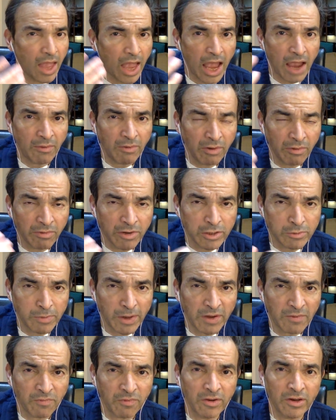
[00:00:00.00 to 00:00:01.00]
I will
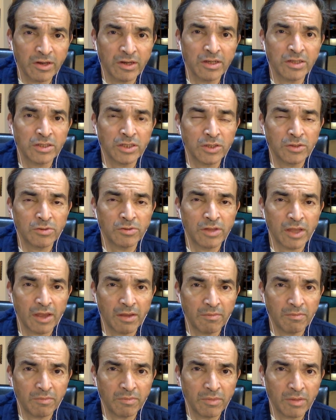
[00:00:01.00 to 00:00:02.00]
respectfully listen to
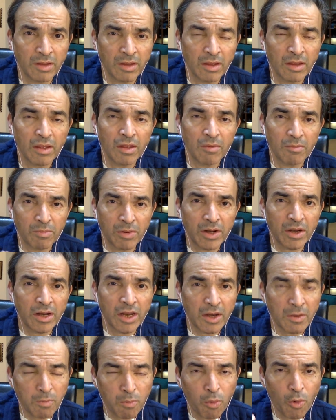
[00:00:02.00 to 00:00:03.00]
them, but
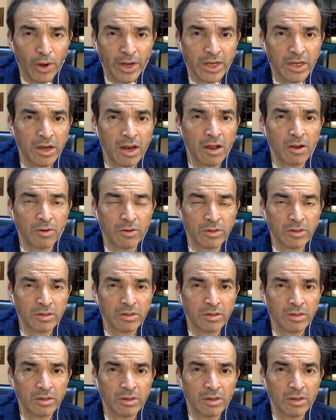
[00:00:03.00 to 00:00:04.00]
then point
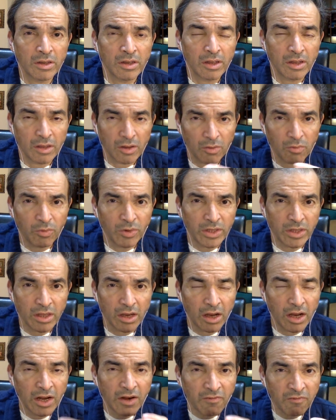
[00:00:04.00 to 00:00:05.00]
out with
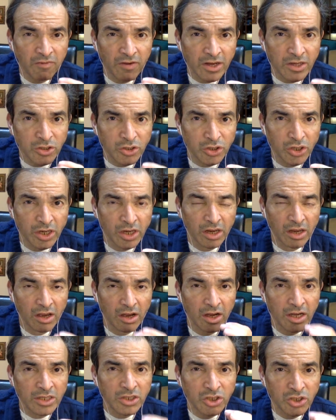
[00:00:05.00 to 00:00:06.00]
unflinching,
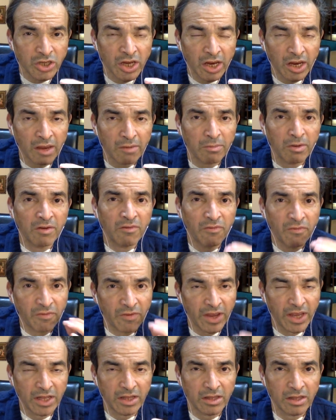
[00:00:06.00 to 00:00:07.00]
unshakable
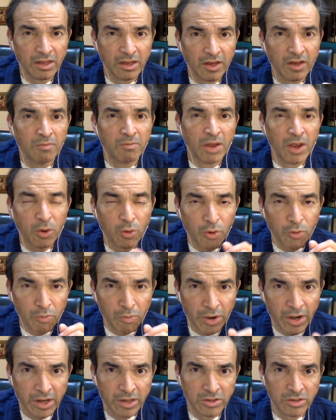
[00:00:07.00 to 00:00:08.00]
faith in my own
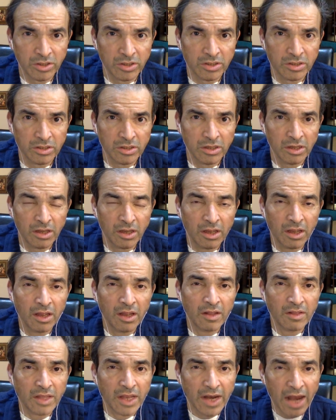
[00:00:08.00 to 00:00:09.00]
predictions
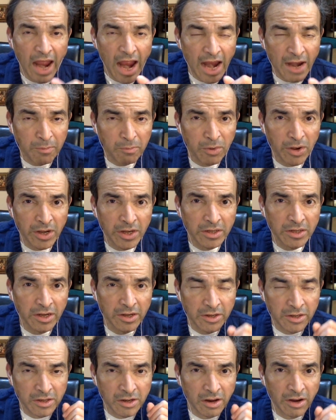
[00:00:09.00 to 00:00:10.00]
that I had
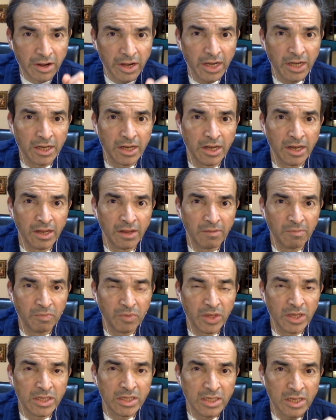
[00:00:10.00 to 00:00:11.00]
predicted it correctly
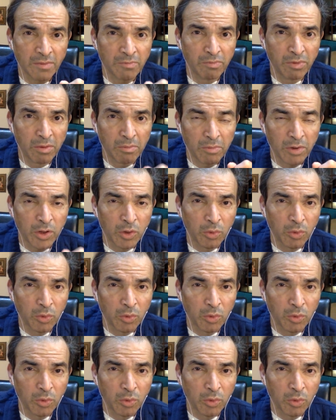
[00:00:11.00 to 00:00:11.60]
in September